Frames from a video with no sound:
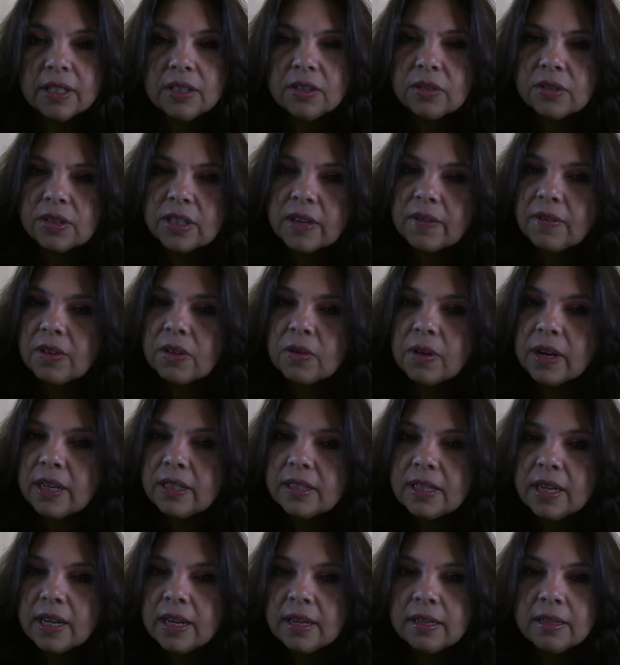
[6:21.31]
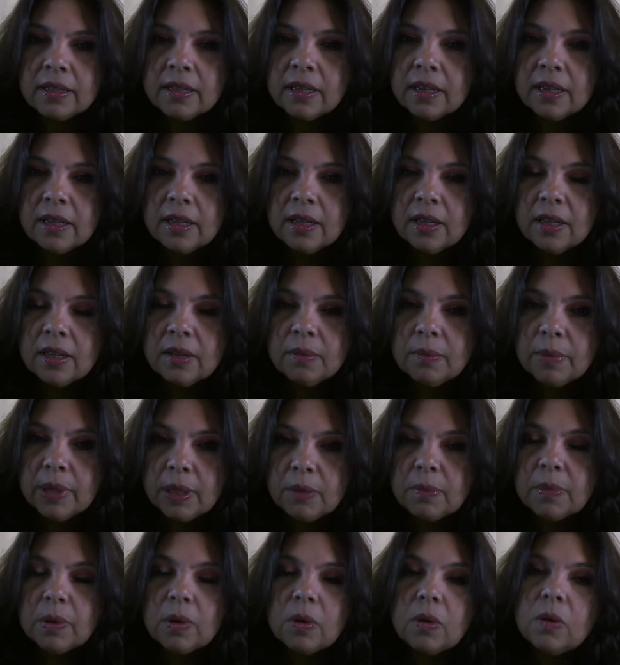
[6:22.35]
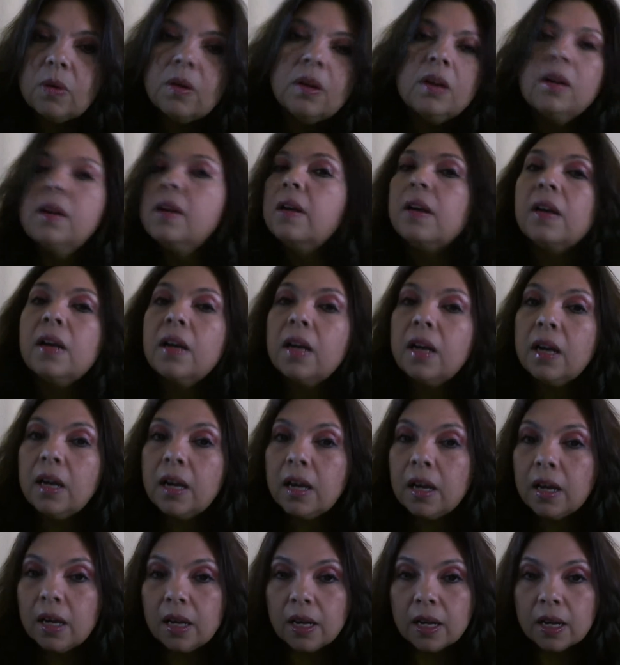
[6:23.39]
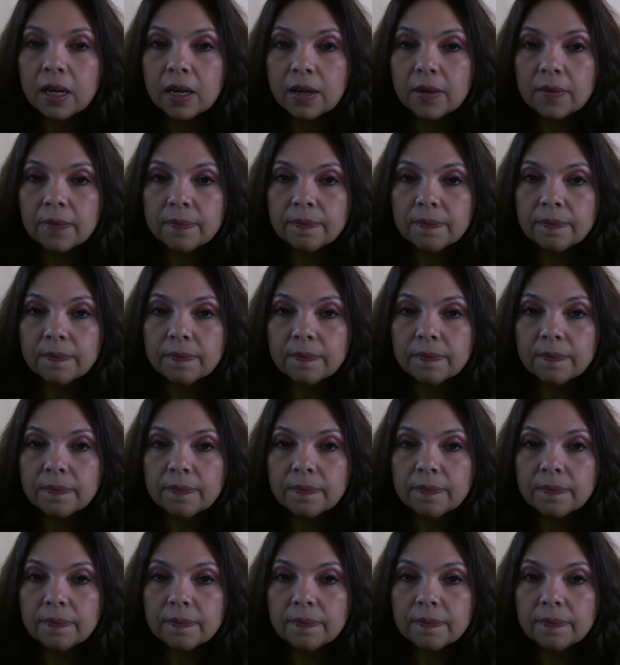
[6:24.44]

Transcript: Either seven or eight, ten people uh,